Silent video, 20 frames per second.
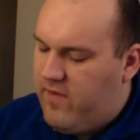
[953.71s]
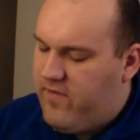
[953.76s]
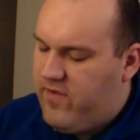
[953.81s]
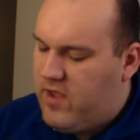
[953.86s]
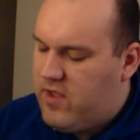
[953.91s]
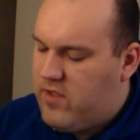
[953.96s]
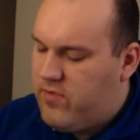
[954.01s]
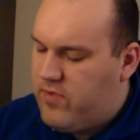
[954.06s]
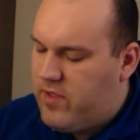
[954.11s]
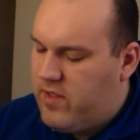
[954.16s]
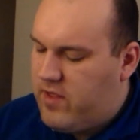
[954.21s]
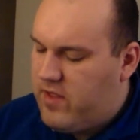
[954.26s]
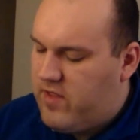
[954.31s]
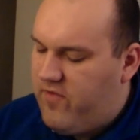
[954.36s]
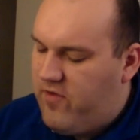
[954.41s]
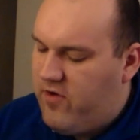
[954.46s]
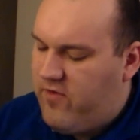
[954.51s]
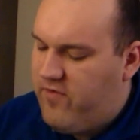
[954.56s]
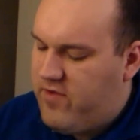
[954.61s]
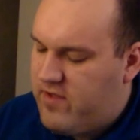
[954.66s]
if he hits with at
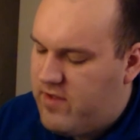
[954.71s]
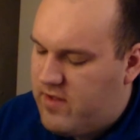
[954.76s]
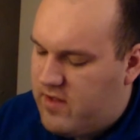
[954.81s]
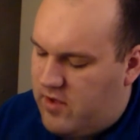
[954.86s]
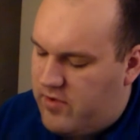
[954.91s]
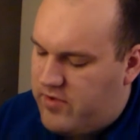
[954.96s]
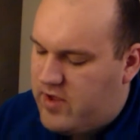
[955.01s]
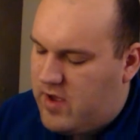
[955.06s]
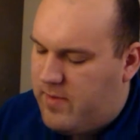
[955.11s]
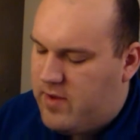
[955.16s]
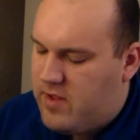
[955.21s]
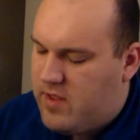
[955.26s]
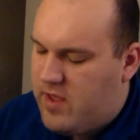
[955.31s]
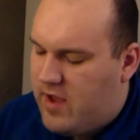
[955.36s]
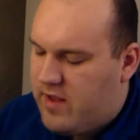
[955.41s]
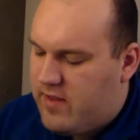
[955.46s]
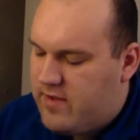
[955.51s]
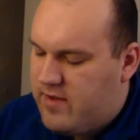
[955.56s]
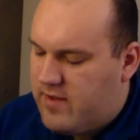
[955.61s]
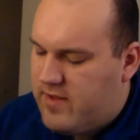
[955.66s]
least 4 of his close combat
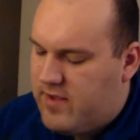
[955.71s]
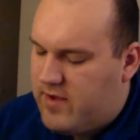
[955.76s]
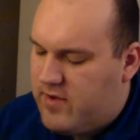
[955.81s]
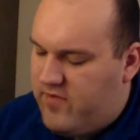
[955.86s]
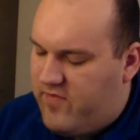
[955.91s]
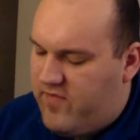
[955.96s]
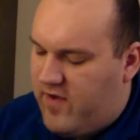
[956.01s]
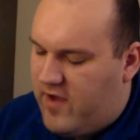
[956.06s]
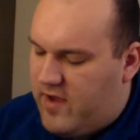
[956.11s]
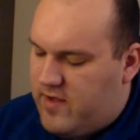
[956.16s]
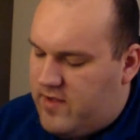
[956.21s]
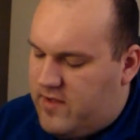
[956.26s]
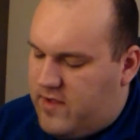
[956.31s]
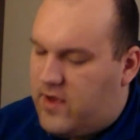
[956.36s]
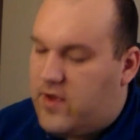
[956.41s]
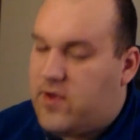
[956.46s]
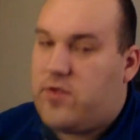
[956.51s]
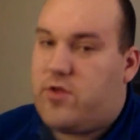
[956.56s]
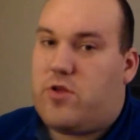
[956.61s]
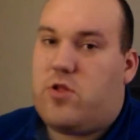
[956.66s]
attacks in a single
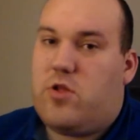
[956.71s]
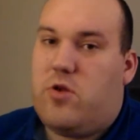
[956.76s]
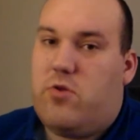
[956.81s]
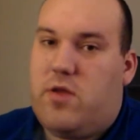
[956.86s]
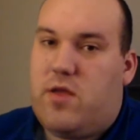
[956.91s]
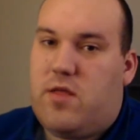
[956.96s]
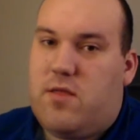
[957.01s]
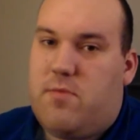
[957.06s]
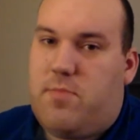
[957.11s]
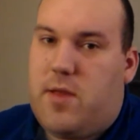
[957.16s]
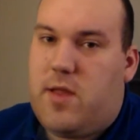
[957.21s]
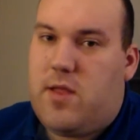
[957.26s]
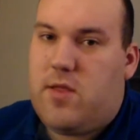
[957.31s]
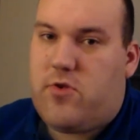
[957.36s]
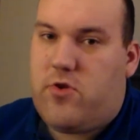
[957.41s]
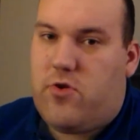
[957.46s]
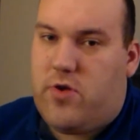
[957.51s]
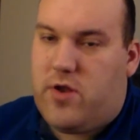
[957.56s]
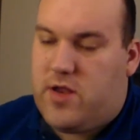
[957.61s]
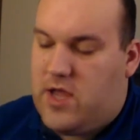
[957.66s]
phase, excluding the
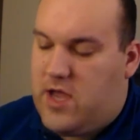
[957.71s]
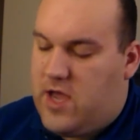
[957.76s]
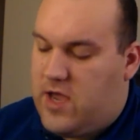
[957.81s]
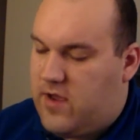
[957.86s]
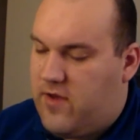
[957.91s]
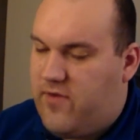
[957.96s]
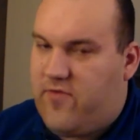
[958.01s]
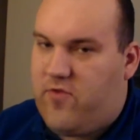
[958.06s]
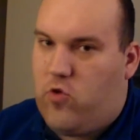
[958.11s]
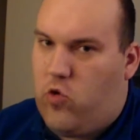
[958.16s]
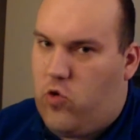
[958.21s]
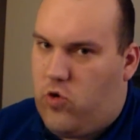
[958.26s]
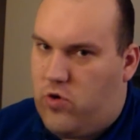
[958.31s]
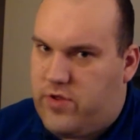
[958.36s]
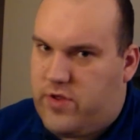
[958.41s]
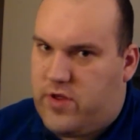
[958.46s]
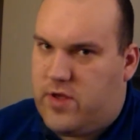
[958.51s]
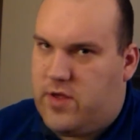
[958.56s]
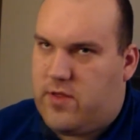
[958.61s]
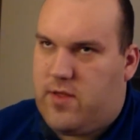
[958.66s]
pincer attack, of
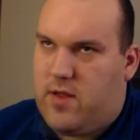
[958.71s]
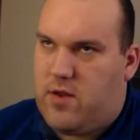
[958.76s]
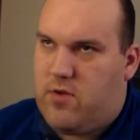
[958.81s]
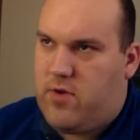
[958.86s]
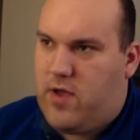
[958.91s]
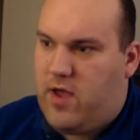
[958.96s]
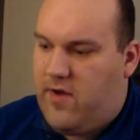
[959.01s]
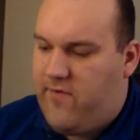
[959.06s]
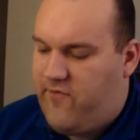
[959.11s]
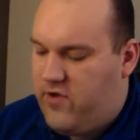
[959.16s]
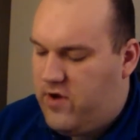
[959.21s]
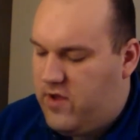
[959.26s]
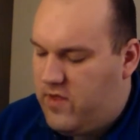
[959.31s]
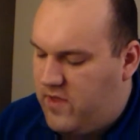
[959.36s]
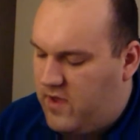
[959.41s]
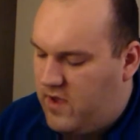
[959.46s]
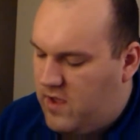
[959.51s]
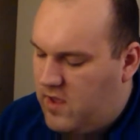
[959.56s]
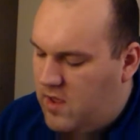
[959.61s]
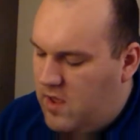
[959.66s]
course, because they don't count for
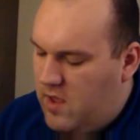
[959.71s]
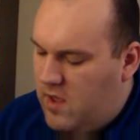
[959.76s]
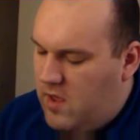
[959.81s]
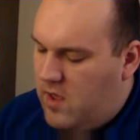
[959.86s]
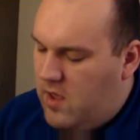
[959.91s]
anything,